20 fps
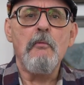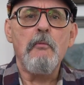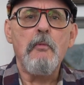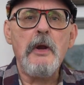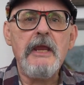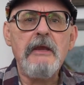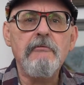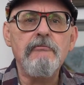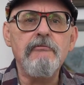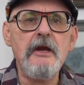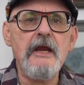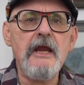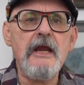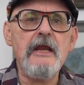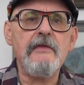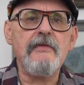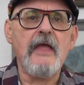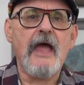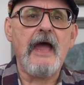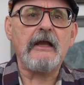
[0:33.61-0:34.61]
we
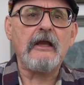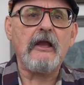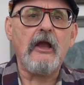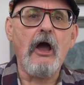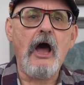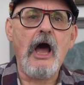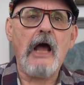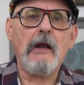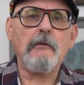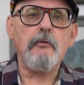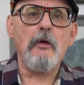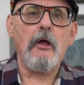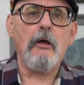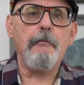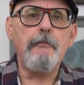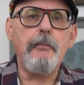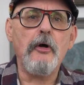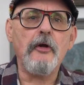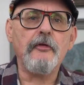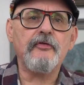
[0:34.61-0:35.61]
read that God
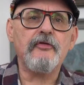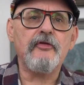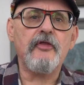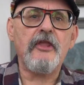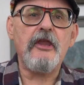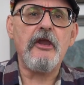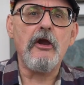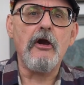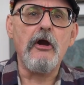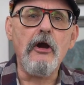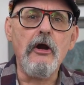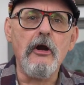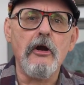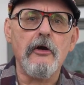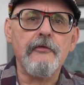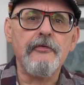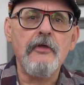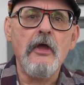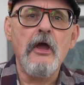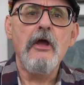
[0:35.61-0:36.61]
will put the
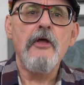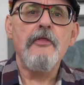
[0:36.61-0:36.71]
earth